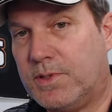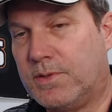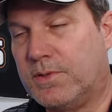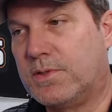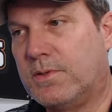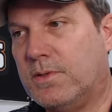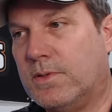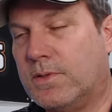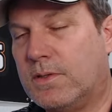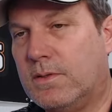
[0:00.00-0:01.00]
because,
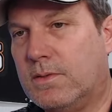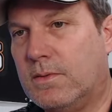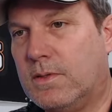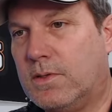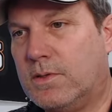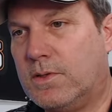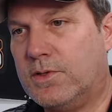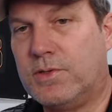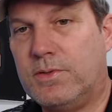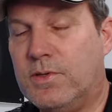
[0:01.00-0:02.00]

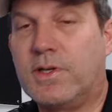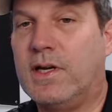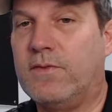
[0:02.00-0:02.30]
you could